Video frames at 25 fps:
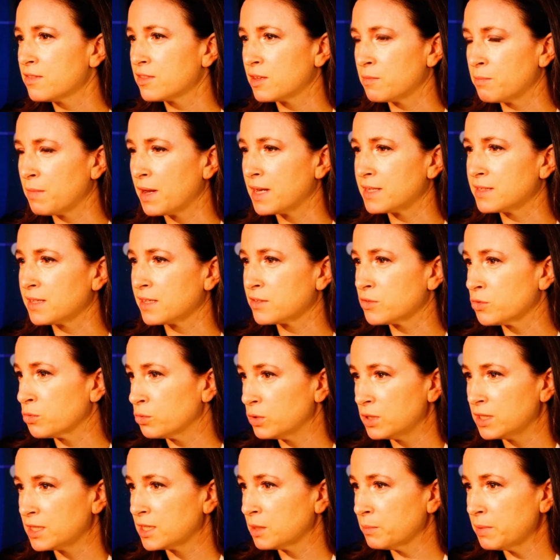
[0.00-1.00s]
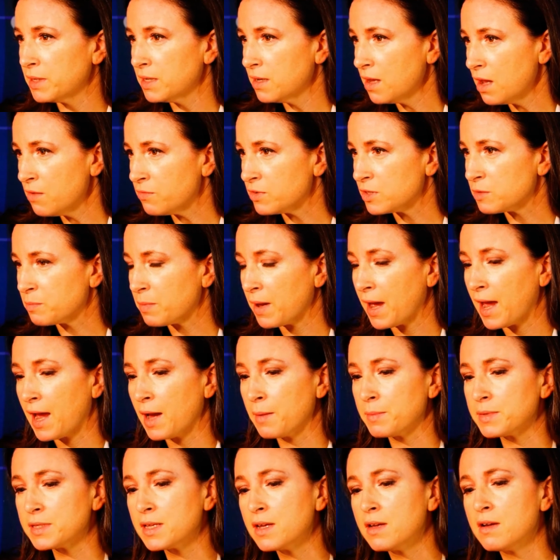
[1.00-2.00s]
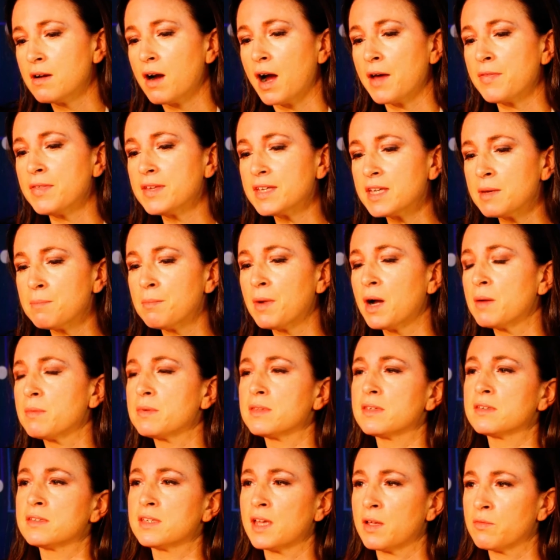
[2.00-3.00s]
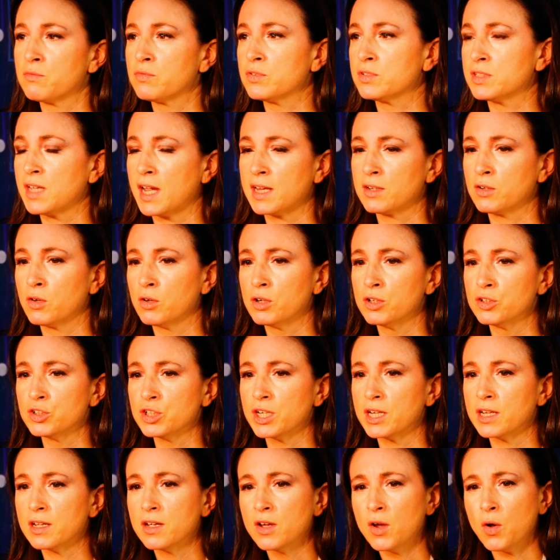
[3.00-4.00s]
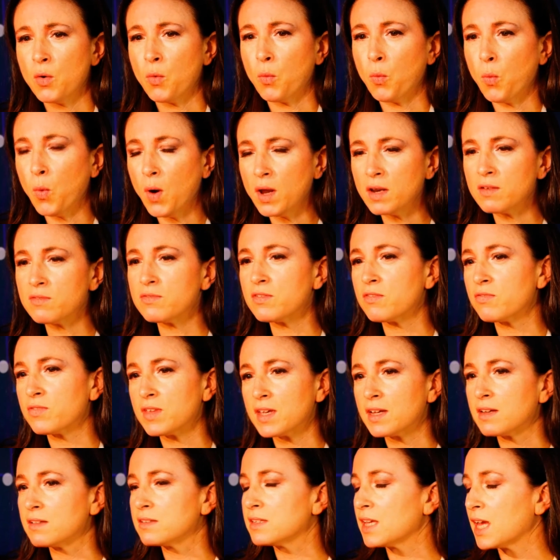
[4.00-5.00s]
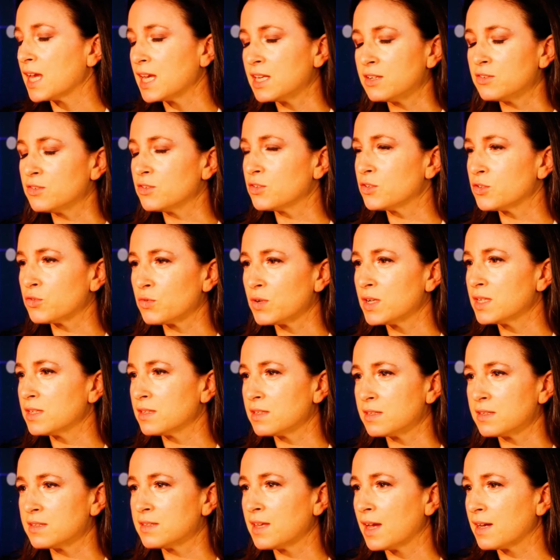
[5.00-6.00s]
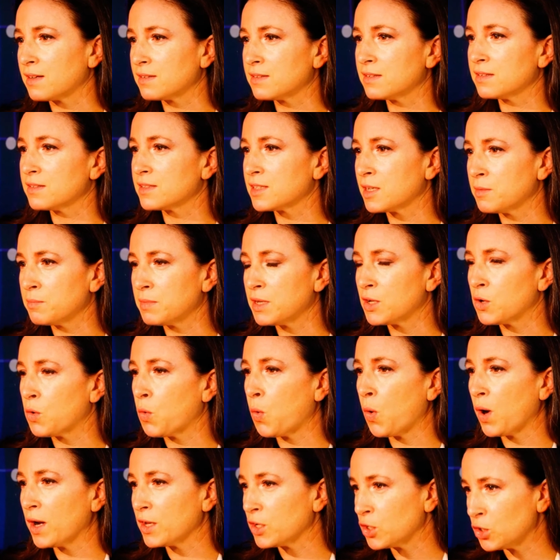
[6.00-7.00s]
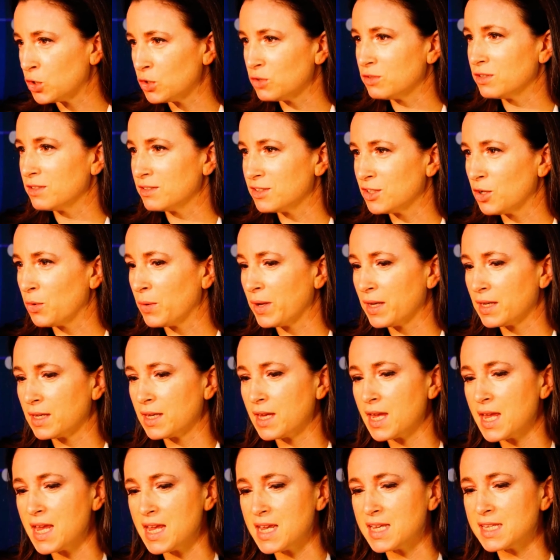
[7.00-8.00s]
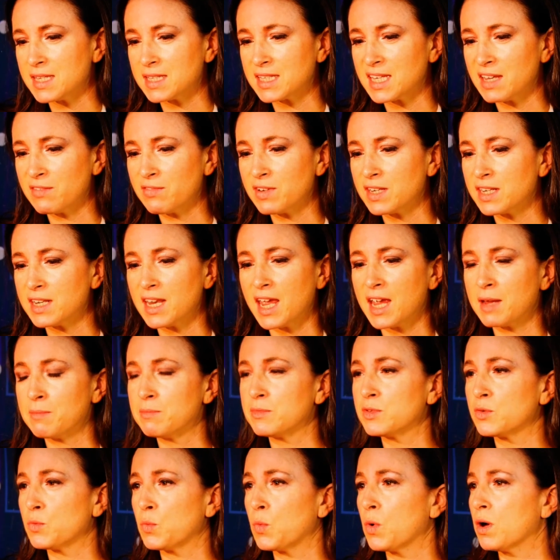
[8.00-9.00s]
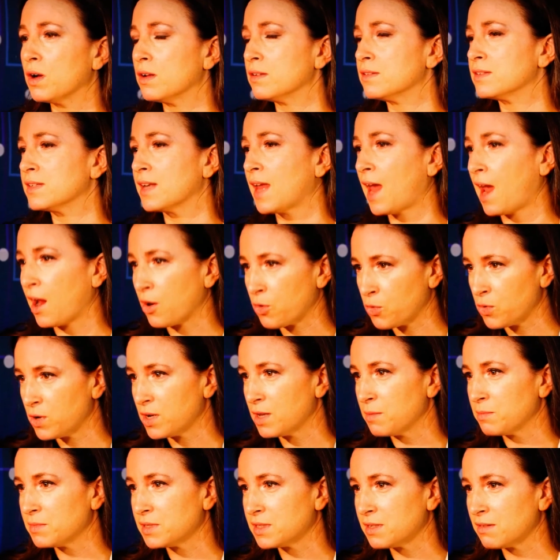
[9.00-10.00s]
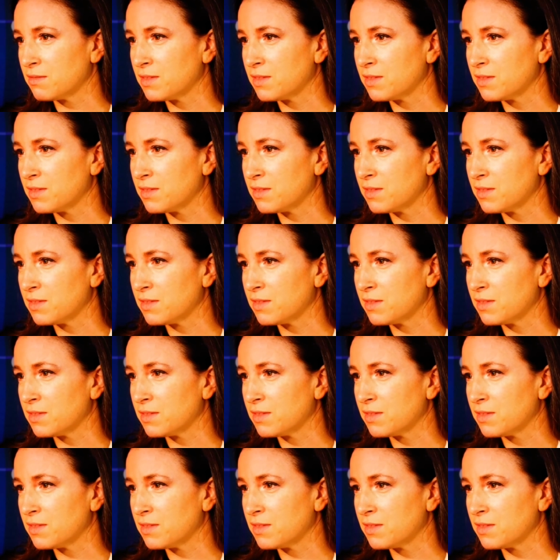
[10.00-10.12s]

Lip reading: that makes us all a little bit nervous, perhaps. I think it might be the same for technology. One of the things that industries and sectors can be quite good at doing is giving names, words and acronyms to